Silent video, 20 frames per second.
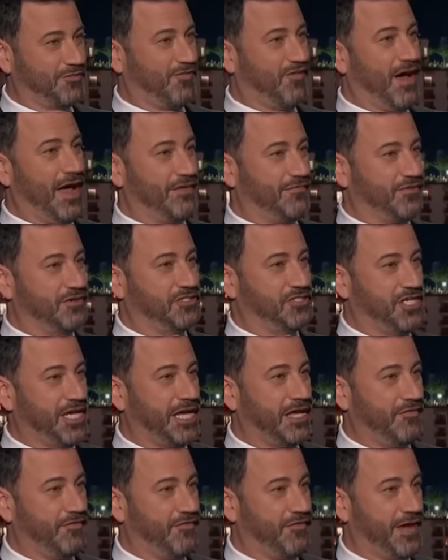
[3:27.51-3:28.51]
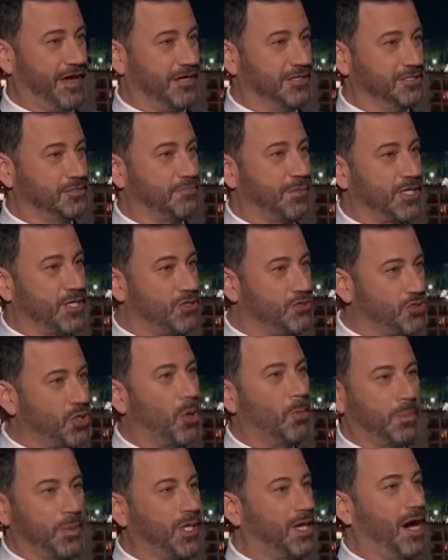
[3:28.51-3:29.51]
It's fine for chicken fingers, but you
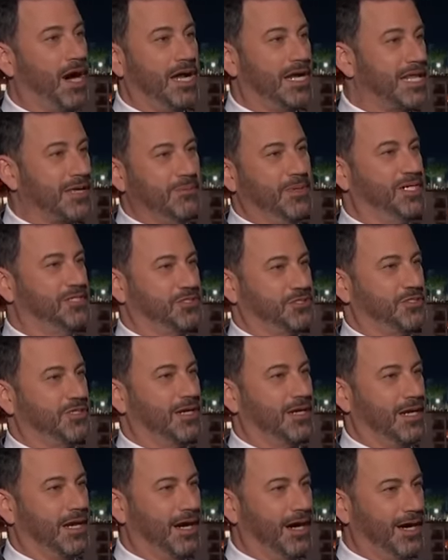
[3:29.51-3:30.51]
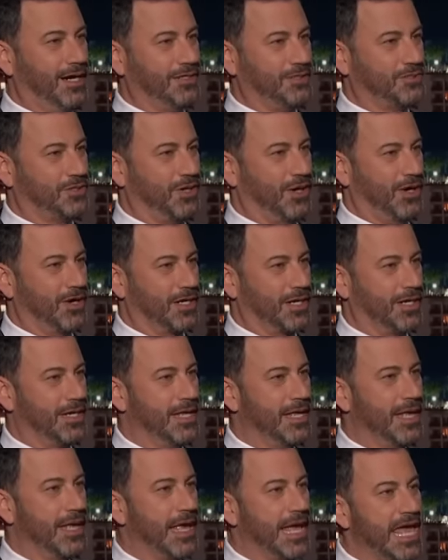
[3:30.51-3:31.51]
don't put a honey mustard on a hot dog.
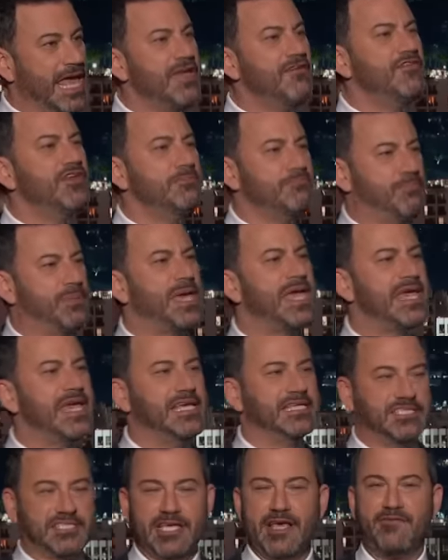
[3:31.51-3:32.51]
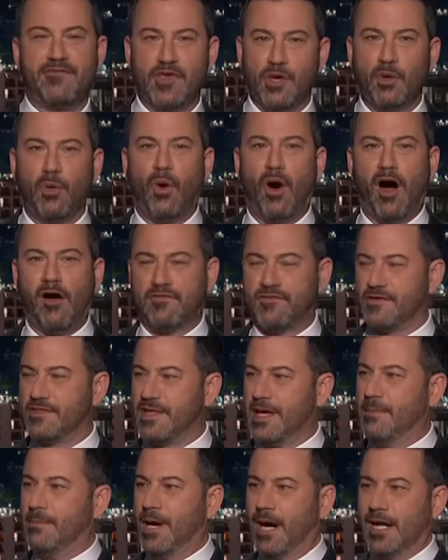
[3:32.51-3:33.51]
Even bees, if you
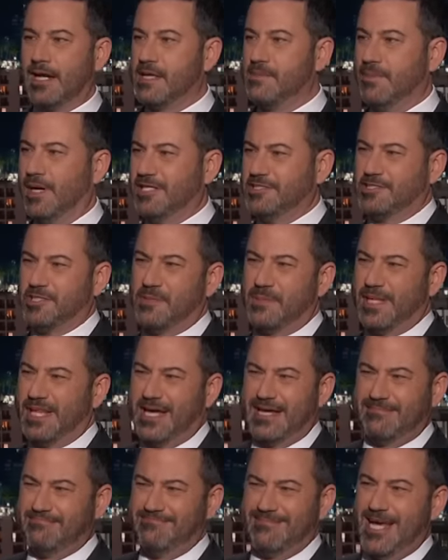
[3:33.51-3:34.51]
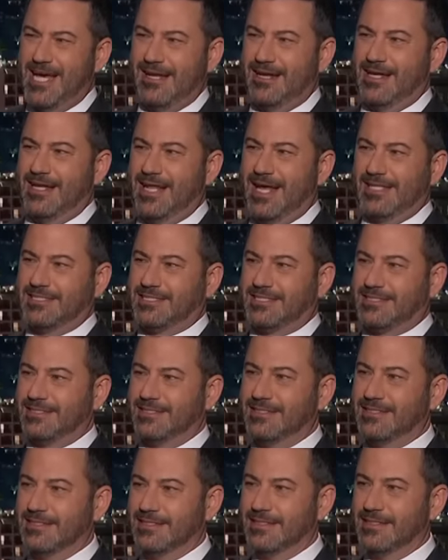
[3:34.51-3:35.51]
offered them honey mustard, be like, no, no, that's.
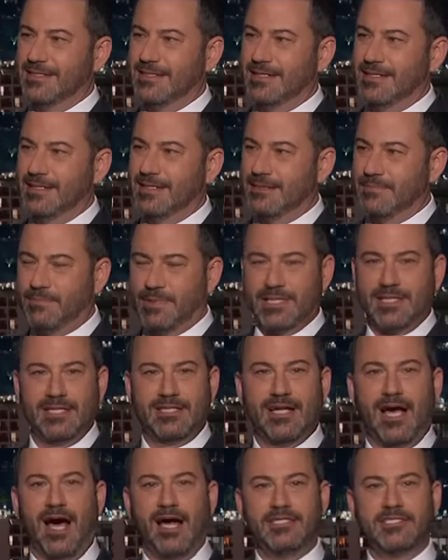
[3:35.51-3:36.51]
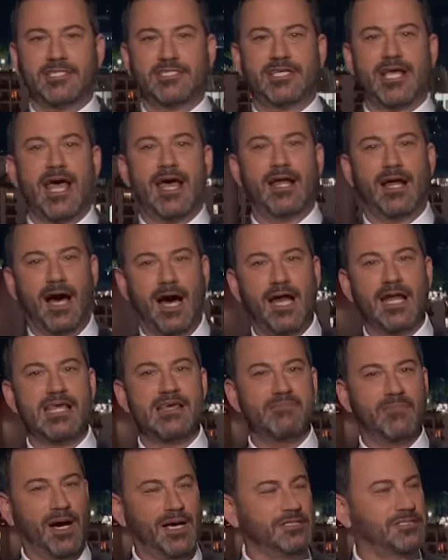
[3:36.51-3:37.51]
But the Dodgers had
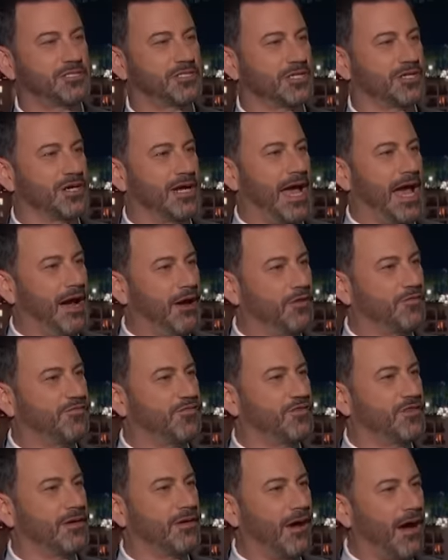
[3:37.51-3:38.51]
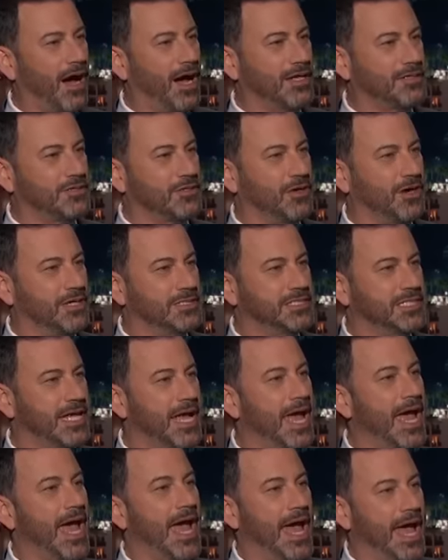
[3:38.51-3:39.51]
honey mustard out for their hot dogs,
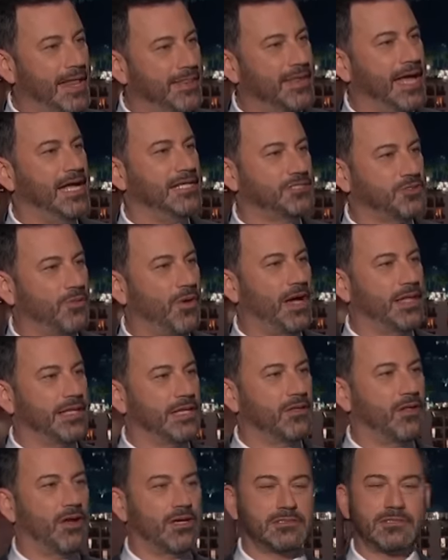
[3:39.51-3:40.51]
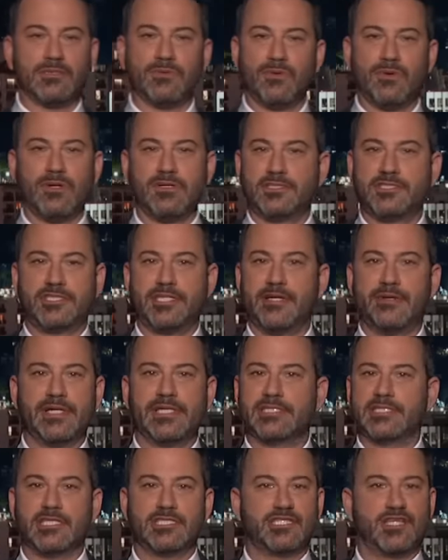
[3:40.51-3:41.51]
and that's why they lost the World
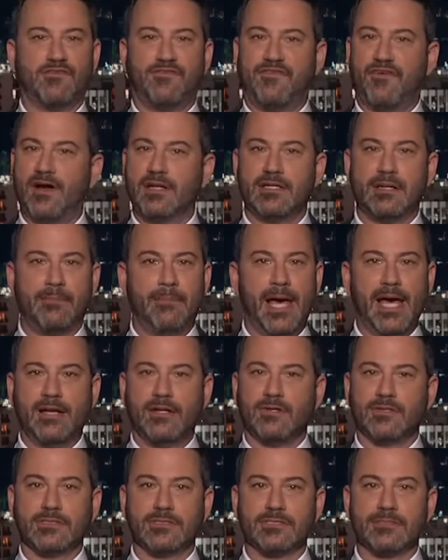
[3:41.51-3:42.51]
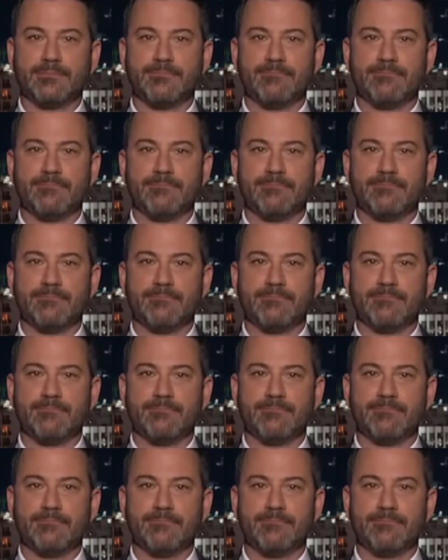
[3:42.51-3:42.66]
Series. It's the fundamentals.